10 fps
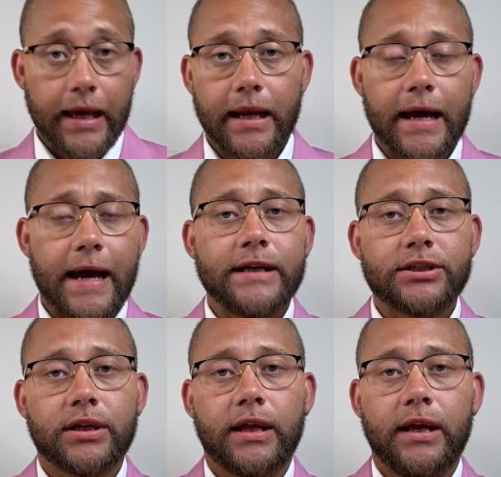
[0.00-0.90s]
And
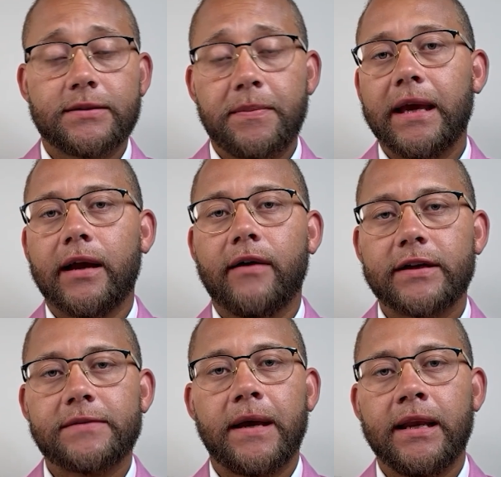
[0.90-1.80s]
actually, speaking
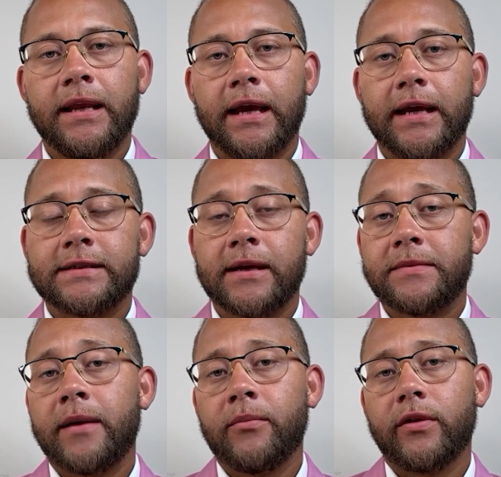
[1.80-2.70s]
of expanding, in
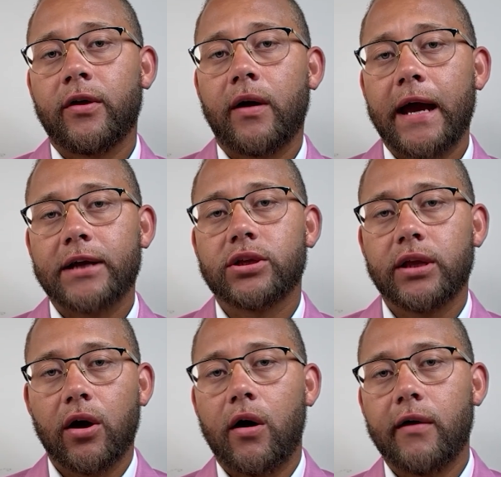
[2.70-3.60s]
September, they're
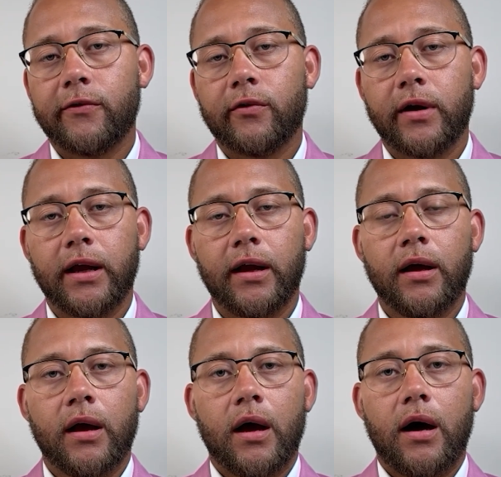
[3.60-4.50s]
actually offering
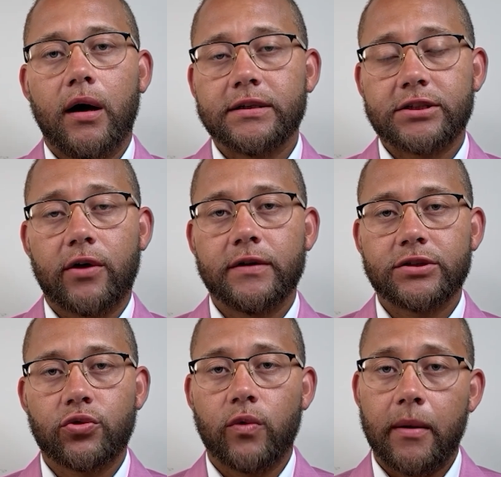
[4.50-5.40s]

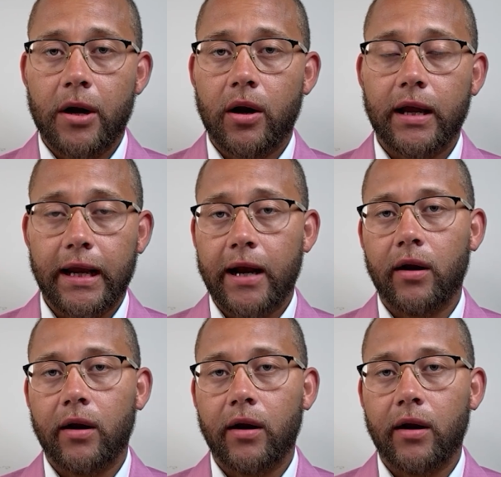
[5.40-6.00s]
service through American